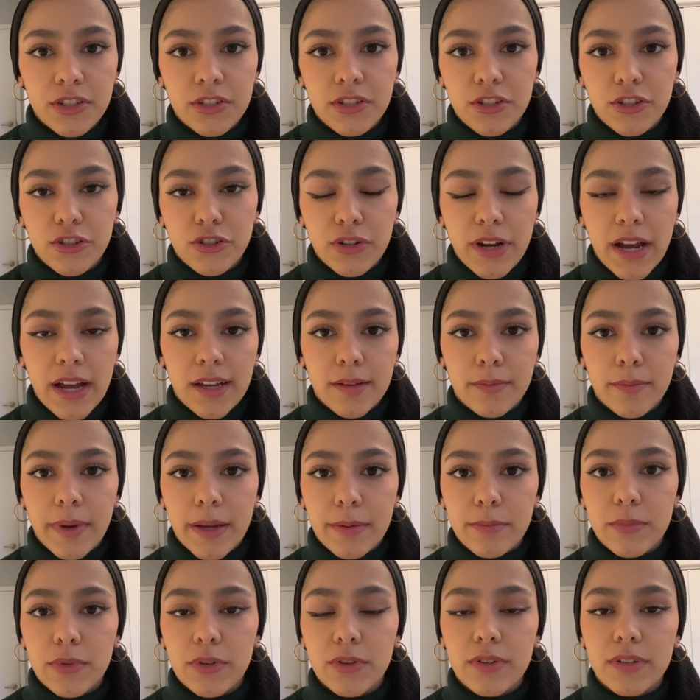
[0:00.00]
to track my
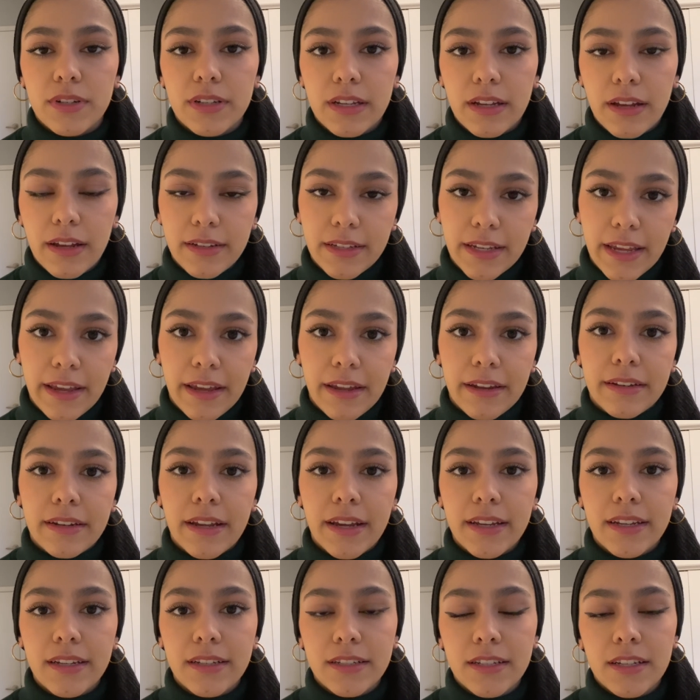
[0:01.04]
mood day and
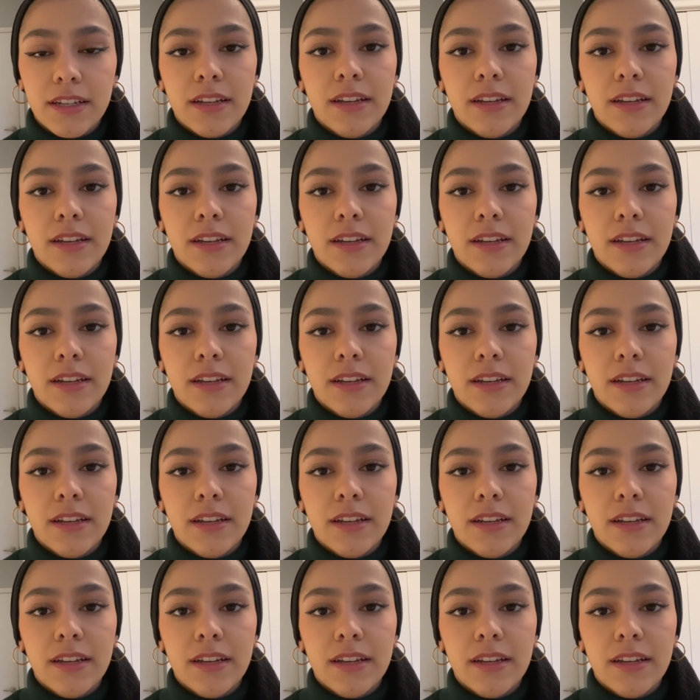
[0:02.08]
night